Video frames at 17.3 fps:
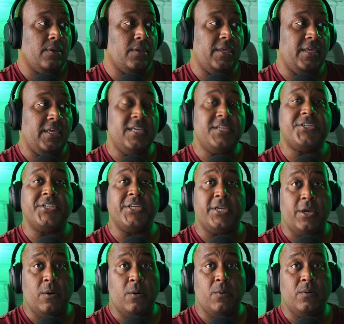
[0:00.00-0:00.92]

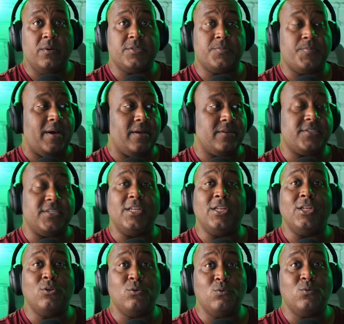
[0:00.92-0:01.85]
Ichigo is about to
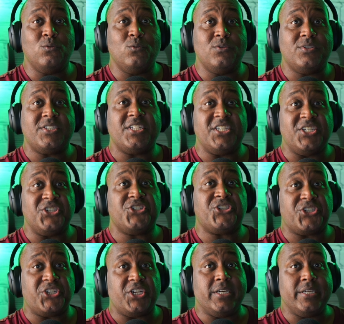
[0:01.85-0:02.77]
lose his
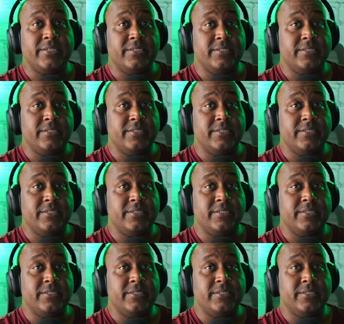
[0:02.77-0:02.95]
shit.